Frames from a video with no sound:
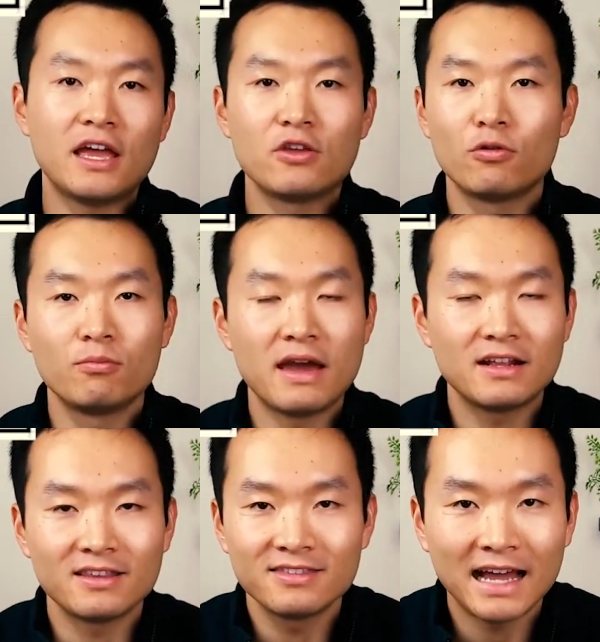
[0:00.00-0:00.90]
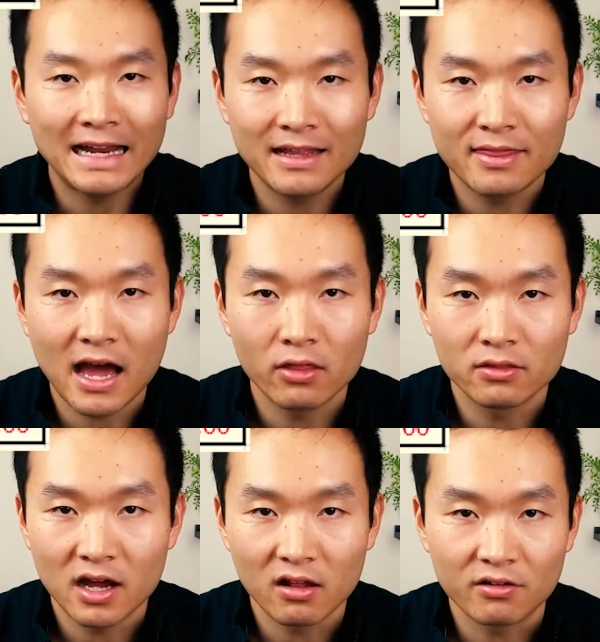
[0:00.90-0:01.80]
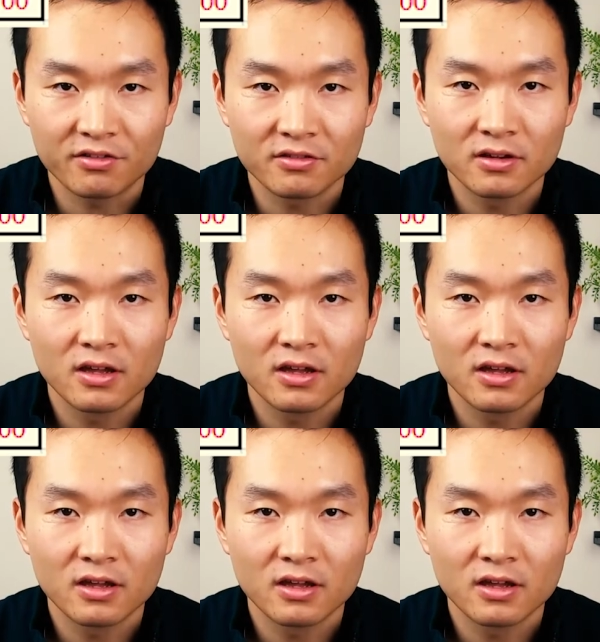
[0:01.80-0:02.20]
and you will make $90,000.